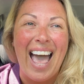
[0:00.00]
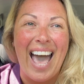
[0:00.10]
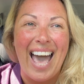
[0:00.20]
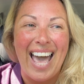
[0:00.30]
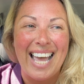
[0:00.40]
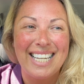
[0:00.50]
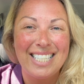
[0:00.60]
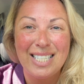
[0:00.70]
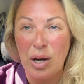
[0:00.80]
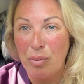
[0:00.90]

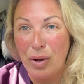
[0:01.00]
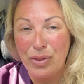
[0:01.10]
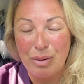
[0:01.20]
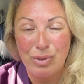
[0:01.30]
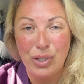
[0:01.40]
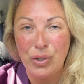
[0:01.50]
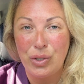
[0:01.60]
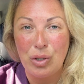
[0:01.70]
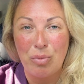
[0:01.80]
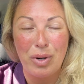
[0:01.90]
and upload them to
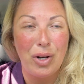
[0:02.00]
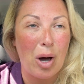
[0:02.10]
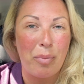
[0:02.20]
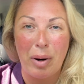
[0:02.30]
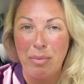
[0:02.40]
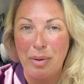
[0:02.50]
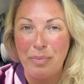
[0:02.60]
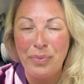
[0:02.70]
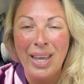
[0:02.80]
YouTube, not a problem.